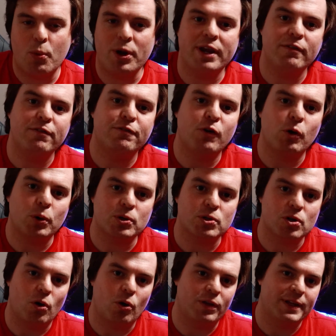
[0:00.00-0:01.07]
we can
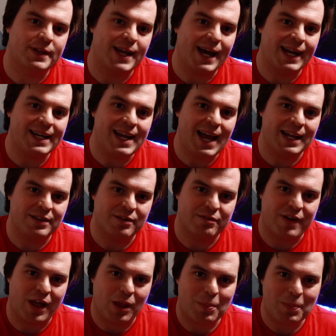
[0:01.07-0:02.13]
focus on the data and
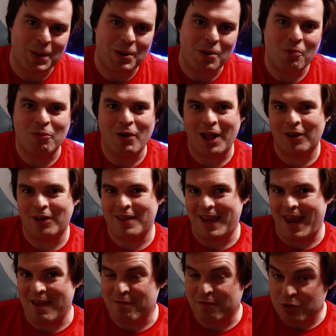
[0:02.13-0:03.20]
developing rather than
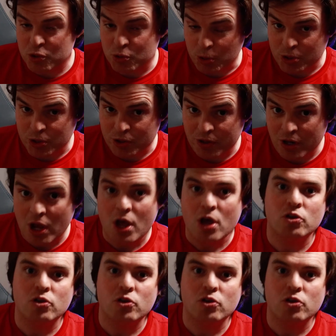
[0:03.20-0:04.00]
the infrastructure.